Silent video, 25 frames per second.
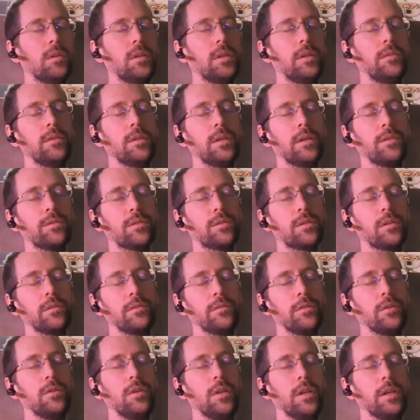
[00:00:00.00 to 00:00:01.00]
Even after a
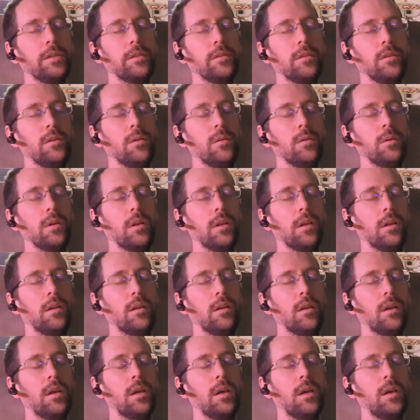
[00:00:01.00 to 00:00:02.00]
few days of doing it,
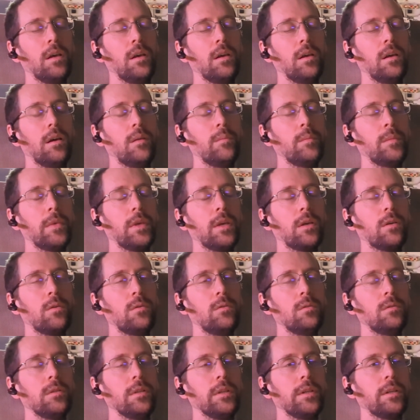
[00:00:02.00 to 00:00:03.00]
I'm like,
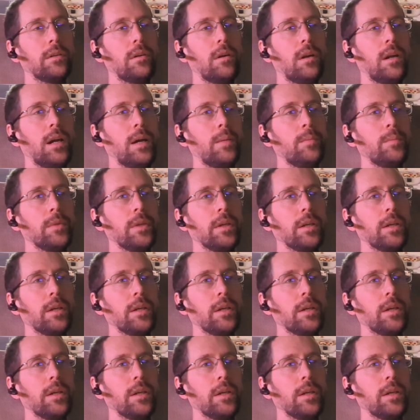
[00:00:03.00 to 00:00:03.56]
holy crap!